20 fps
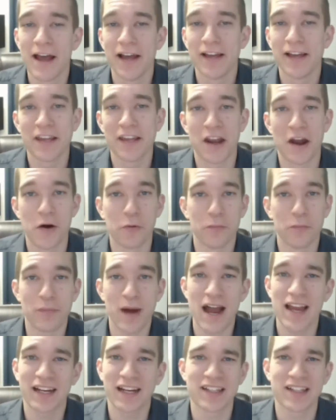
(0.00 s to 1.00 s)
You know,
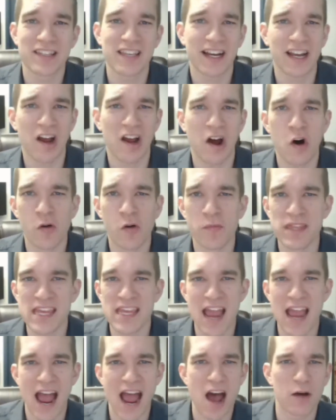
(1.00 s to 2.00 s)
buying a second home in
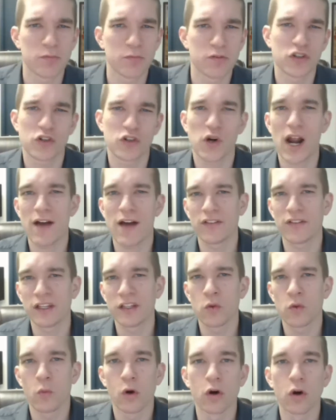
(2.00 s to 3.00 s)
the Alps, traveling
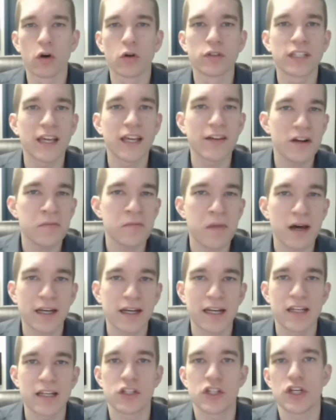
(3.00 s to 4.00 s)
the world, giving
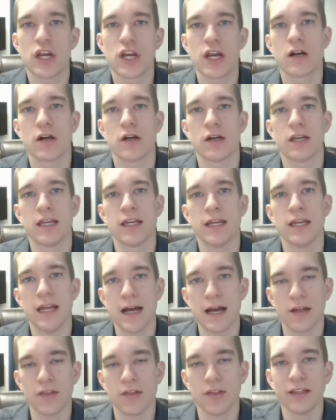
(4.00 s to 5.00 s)
money to charity.
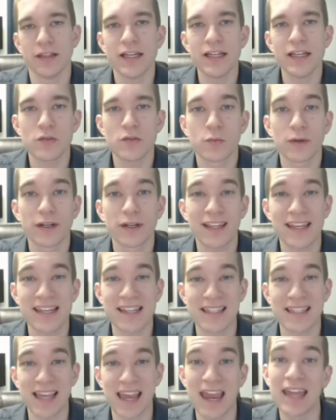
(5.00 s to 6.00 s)
The list really
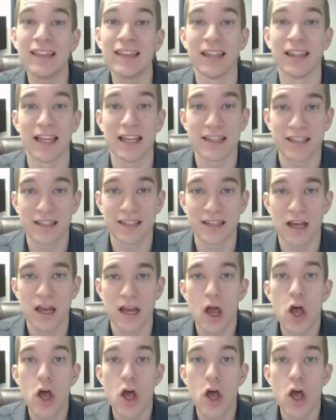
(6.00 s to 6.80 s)
is endless.